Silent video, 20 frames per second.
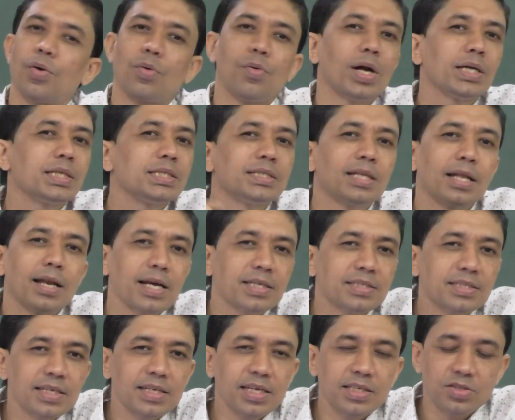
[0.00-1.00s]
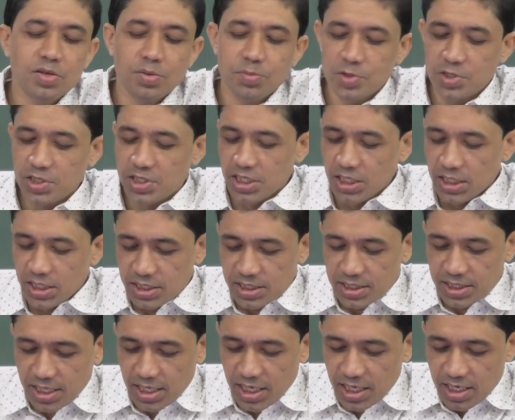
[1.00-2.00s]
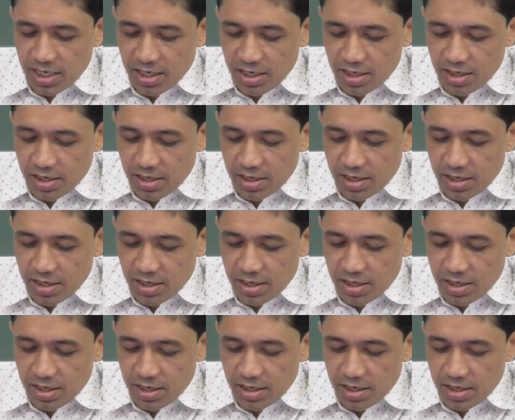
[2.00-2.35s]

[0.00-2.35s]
What is the luxurious commodity? Say